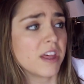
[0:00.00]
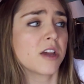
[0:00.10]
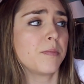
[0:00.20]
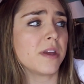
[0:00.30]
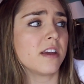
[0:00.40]
They
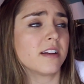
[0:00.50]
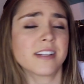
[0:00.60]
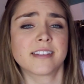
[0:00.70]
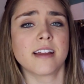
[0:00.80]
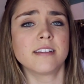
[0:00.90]
could be a
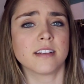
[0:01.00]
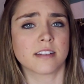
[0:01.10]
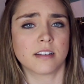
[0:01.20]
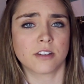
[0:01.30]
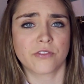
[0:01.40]

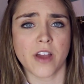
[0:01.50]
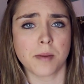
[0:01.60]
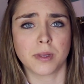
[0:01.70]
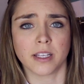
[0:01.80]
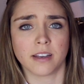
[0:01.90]
descendant in their
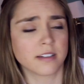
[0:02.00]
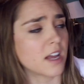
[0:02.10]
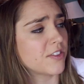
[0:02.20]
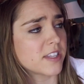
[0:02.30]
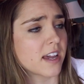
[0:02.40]
family.
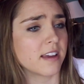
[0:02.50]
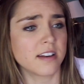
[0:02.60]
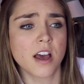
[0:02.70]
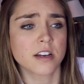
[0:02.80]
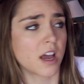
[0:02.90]
Not the
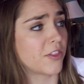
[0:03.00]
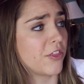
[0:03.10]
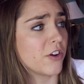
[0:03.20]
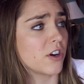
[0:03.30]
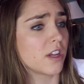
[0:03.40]
second, not the
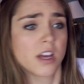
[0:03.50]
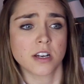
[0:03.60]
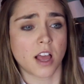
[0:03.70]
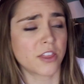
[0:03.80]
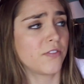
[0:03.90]
third,
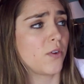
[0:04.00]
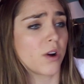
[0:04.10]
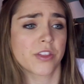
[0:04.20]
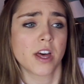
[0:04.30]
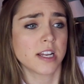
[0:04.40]
not the
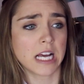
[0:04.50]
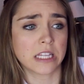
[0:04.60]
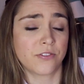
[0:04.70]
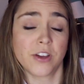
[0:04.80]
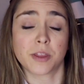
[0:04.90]
fourth,
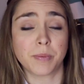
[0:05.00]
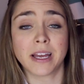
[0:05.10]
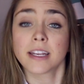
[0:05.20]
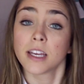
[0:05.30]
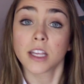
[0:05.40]
not the fifth,
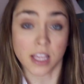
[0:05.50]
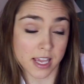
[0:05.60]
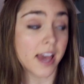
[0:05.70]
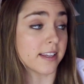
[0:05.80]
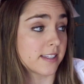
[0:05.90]
but
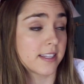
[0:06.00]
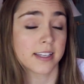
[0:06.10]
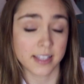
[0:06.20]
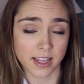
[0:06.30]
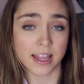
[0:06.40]
yes,
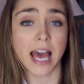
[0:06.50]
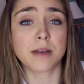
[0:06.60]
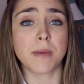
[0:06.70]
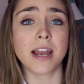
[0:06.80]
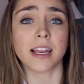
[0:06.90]

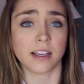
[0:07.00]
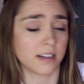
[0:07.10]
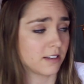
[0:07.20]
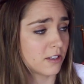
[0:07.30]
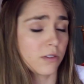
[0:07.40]
that many.
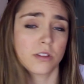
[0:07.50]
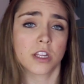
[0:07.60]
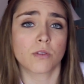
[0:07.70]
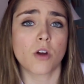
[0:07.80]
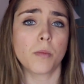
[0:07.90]
So
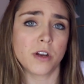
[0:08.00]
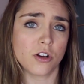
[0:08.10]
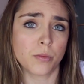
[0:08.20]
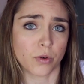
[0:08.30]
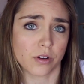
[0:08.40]
they're Roman
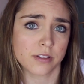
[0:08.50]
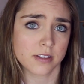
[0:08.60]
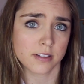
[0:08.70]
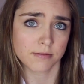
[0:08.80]
numerals.